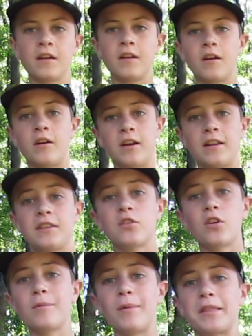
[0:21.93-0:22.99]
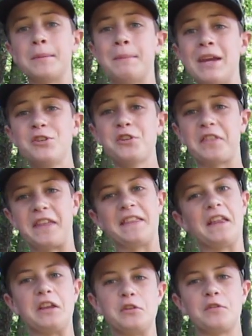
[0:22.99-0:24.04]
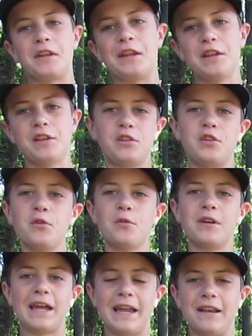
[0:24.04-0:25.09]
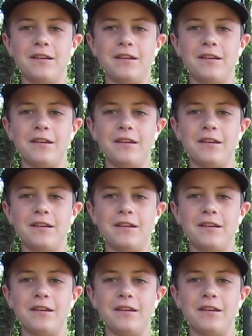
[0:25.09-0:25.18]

Alright, let's talk about the major thing that you really need to do, and